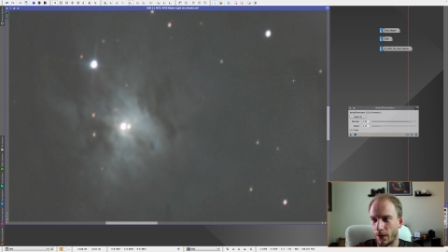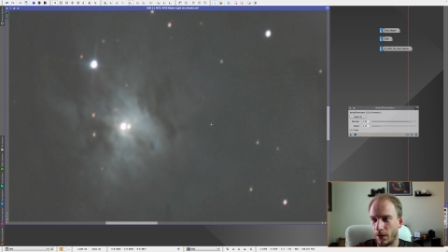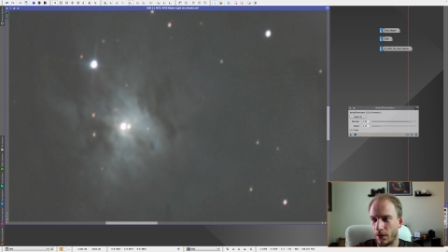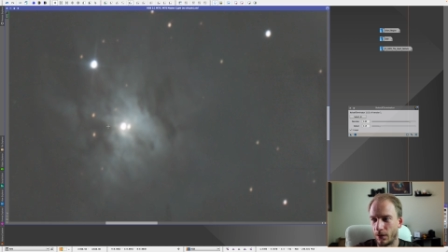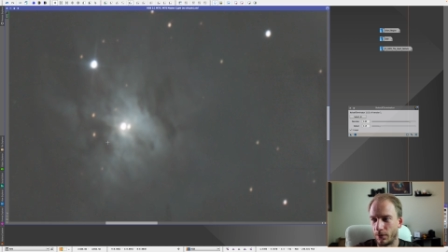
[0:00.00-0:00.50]

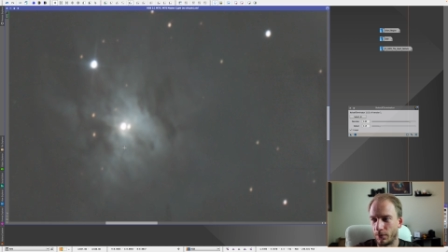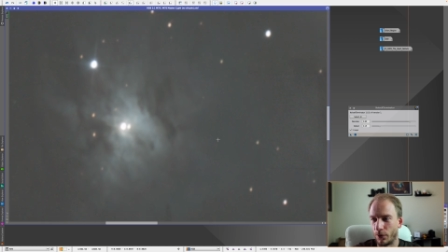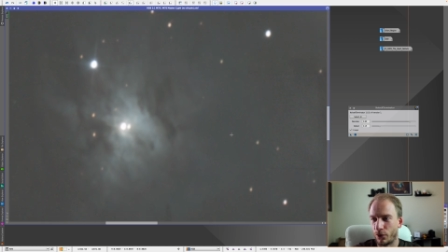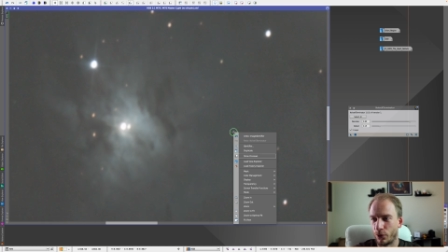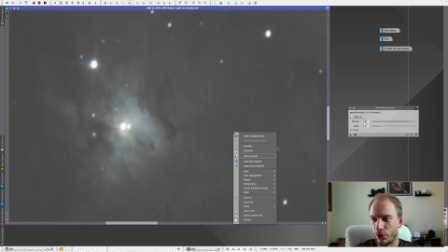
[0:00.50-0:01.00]
Um,
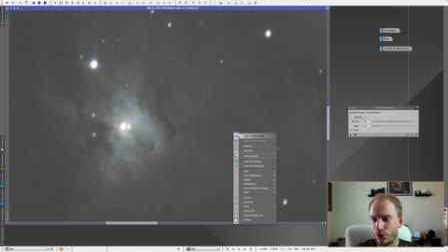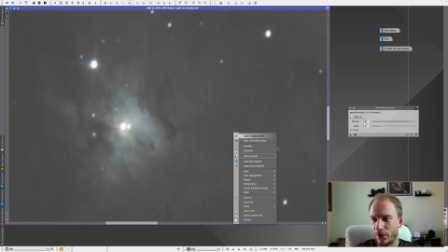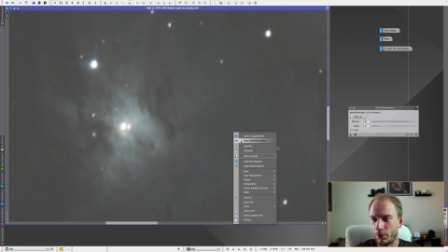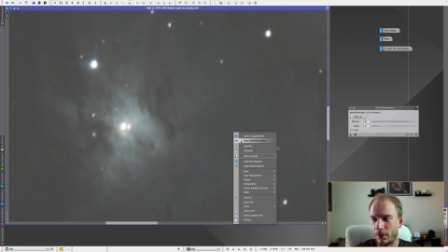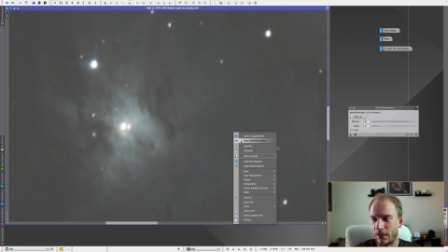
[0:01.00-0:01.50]
of course, you have
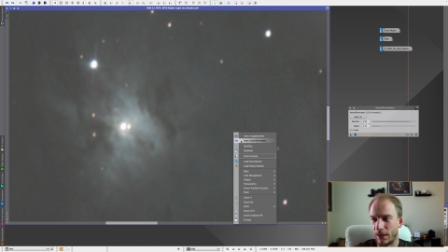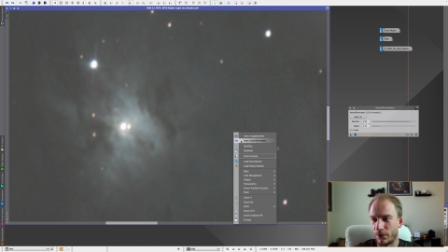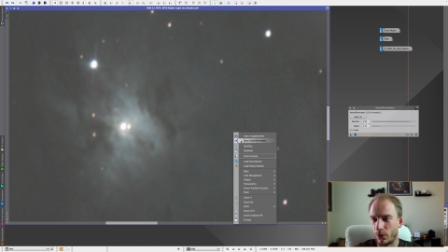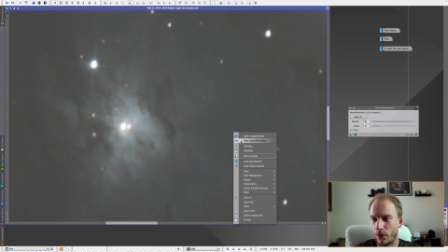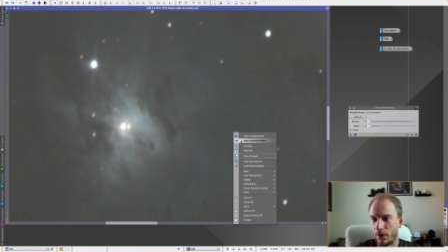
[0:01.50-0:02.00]
to be
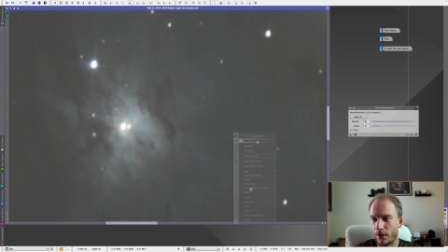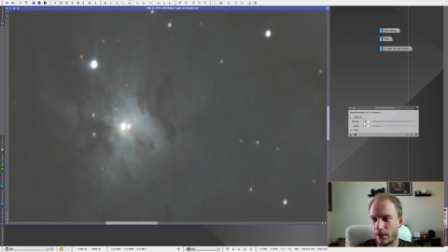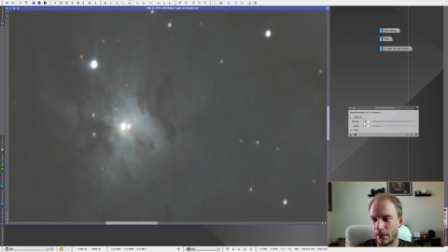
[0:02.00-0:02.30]
careful with this.